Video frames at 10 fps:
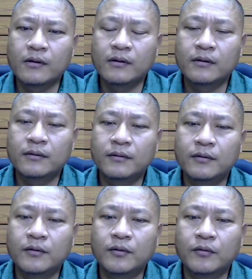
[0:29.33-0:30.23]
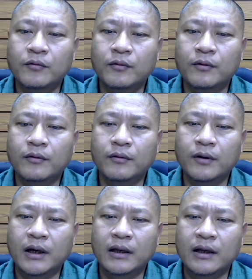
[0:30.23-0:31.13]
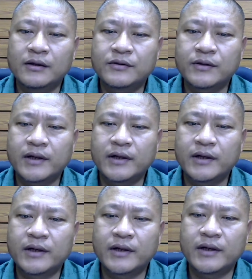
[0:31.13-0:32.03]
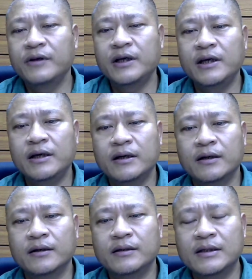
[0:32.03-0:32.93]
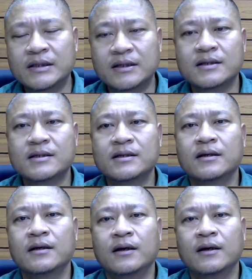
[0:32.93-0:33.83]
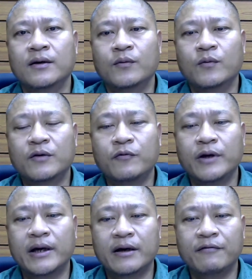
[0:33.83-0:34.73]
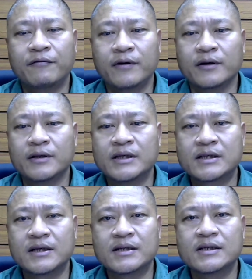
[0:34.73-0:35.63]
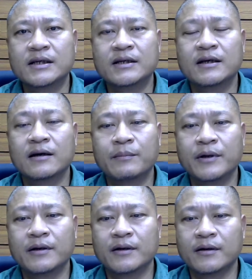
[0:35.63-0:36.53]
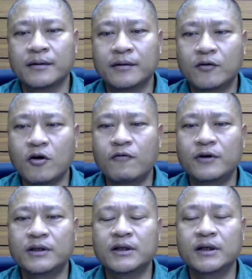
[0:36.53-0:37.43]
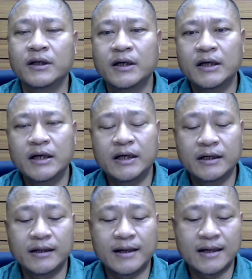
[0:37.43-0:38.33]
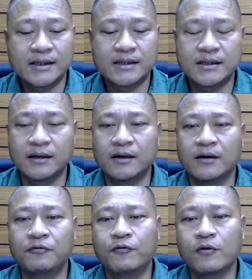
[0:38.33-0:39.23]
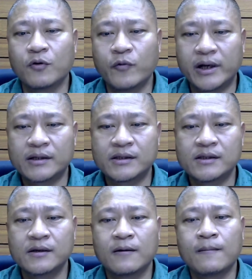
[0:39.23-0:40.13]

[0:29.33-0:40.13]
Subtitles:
I'll try to briefly discuss what we have discussed in the covered in the last 4 weeks,